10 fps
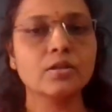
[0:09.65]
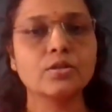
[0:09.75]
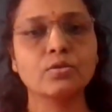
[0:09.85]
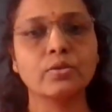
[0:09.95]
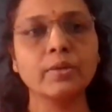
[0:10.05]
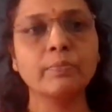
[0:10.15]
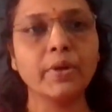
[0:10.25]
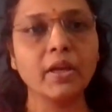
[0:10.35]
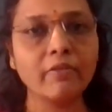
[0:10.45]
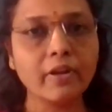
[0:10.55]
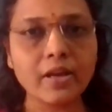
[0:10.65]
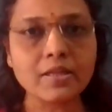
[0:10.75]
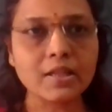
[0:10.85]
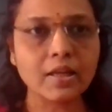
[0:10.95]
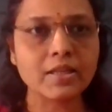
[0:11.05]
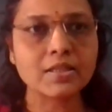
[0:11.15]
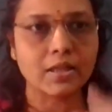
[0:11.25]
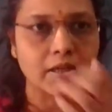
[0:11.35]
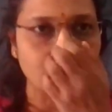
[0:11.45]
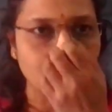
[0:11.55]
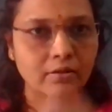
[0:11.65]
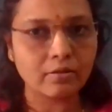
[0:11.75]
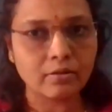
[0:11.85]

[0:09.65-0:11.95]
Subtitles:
So in previous lesson